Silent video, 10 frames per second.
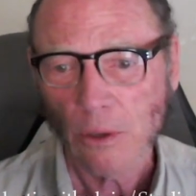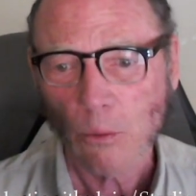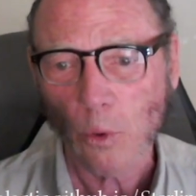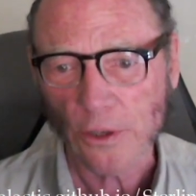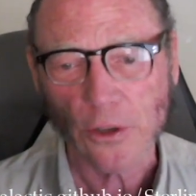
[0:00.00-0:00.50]

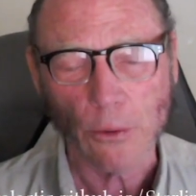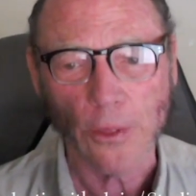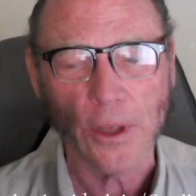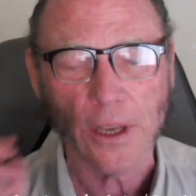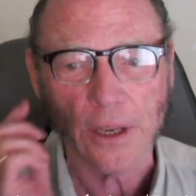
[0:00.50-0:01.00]
what do you
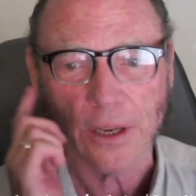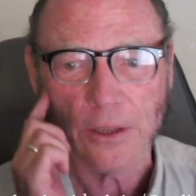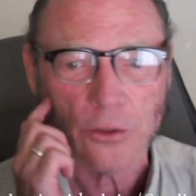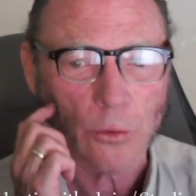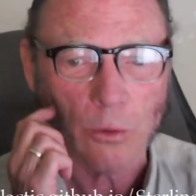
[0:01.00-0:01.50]
think it
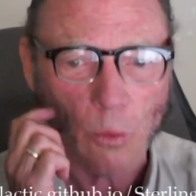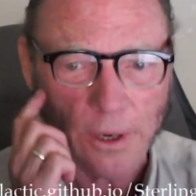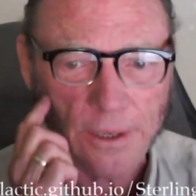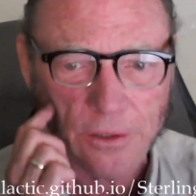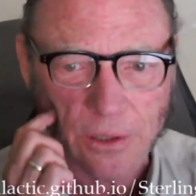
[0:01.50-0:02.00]
is or
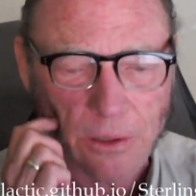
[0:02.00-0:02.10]
what is it?